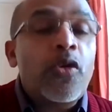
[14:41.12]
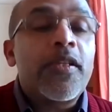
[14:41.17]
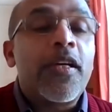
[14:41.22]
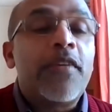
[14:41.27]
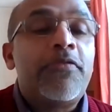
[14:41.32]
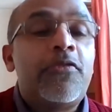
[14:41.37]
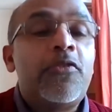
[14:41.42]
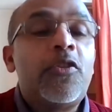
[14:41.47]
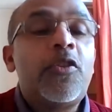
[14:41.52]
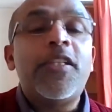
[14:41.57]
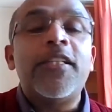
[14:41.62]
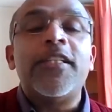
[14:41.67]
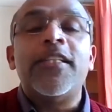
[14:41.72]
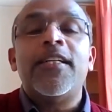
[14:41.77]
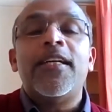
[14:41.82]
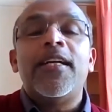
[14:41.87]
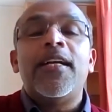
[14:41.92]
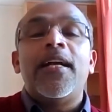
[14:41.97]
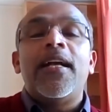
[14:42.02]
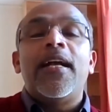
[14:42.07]
cook the food
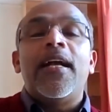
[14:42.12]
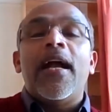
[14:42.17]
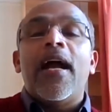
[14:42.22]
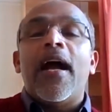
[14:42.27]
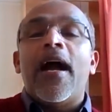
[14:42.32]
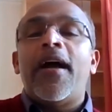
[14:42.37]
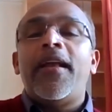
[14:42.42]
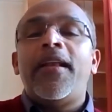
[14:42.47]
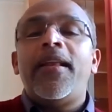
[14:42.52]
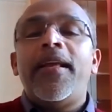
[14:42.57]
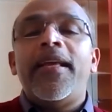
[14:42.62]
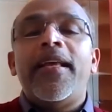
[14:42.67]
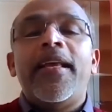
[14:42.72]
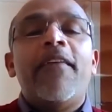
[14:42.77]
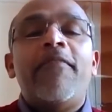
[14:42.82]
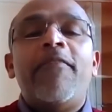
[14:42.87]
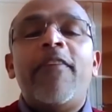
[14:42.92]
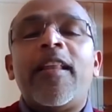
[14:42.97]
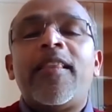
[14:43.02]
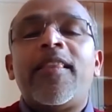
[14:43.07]
and
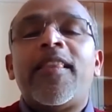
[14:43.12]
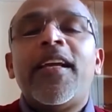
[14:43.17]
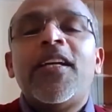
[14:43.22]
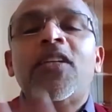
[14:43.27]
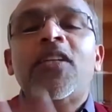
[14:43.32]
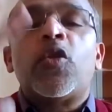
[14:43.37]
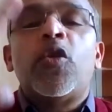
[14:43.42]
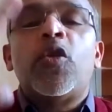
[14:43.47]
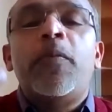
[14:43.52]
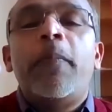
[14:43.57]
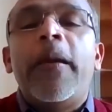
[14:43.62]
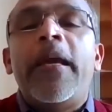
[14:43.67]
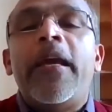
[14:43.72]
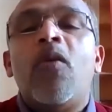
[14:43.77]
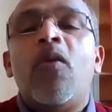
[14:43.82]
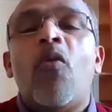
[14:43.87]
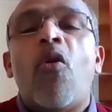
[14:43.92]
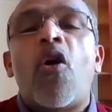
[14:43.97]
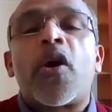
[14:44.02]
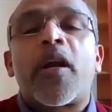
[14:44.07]
everything should
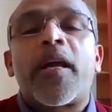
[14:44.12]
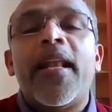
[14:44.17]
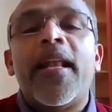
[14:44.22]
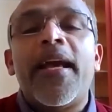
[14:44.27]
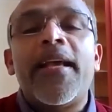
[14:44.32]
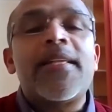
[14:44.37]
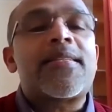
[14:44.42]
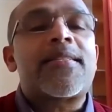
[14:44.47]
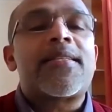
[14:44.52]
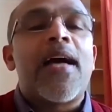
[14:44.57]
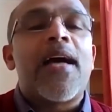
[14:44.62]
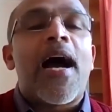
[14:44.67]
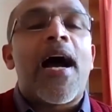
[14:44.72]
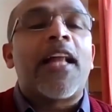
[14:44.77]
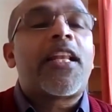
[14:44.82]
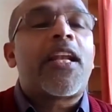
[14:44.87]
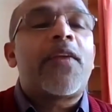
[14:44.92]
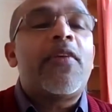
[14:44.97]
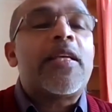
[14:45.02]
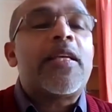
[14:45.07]
be organized.
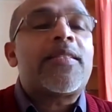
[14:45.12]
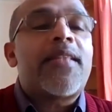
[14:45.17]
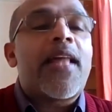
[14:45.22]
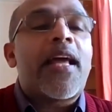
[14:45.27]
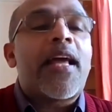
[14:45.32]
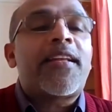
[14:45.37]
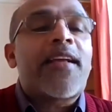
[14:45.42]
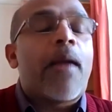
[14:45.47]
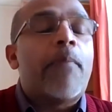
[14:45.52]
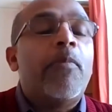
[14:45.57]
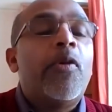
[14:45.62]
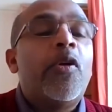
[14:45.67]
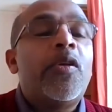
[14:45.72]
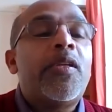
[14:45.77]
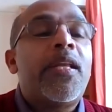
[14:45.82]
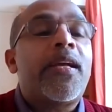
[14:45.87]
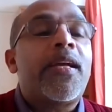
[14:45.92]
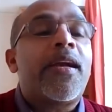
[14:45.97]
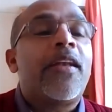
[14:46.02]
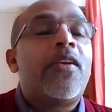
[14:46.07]
Otherwise, that
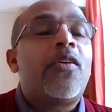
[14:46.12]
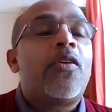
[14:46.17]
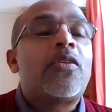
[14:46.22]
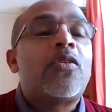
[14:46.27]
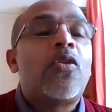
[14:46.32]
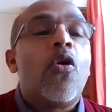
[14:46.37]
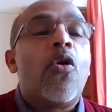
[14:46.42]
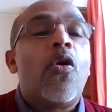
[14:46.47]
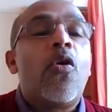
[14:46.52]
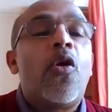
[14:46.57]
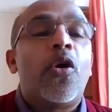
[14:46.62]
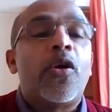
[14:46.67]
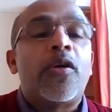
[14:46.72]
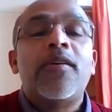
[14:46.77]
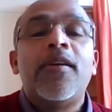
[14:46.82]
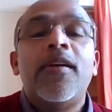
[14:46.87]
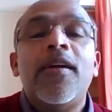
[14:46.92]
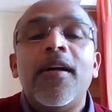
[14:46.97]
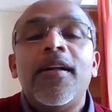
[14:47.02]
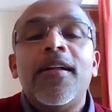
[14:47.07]
community cannot go on.
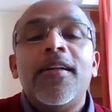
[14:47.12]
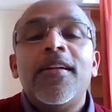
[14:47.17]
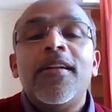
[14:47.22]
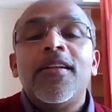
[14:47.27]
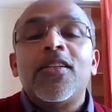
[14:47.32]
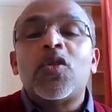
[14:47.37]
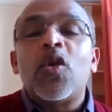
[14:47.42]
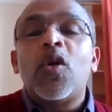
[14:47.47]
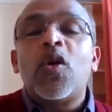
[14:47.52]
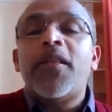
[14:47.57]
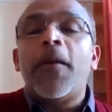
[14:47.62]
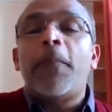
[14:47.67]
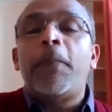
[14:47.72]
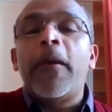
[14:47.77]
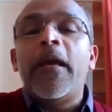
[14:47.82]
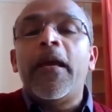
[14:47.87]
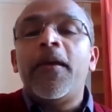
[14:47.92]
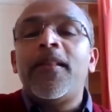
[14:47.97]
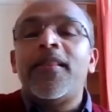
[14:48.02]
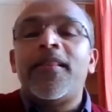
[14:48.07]
So the,
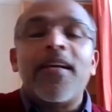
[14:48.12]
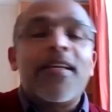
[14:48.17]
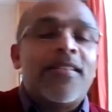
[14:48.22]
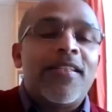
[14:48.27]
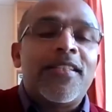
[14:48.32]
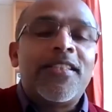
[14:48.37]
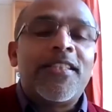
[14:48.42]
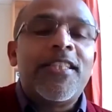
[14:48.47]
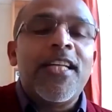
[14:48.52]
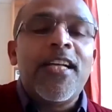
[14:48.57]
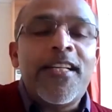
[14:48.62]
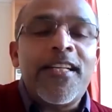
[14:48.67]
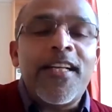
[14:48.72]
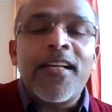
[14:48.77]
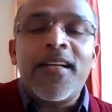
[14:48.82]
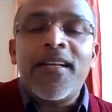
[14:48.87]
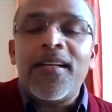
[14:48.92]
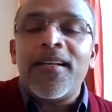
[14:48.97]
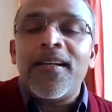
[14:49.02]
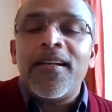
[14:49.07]
that the
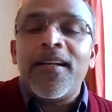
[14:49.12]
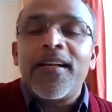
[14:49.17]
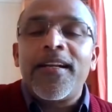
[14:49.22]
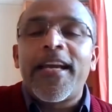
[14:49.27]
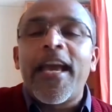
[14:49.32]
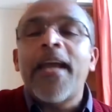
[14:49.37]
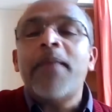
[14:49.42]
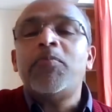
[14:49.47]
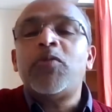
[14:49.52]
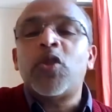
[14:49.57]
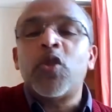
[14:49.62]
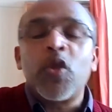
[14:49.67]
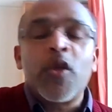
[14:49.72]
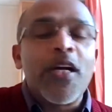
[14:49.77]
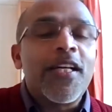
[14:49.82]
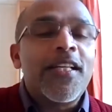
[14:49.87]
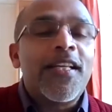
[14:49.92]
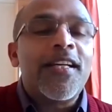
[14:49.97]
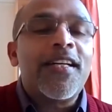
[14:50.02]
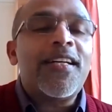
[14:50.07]
children came
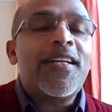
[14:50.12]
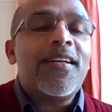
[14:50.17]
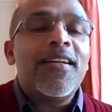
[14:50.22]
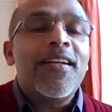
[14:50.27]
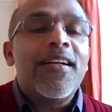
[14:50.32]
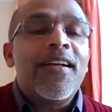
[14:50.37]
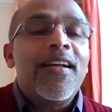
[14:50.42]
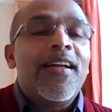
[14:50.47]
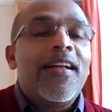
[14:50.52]
together,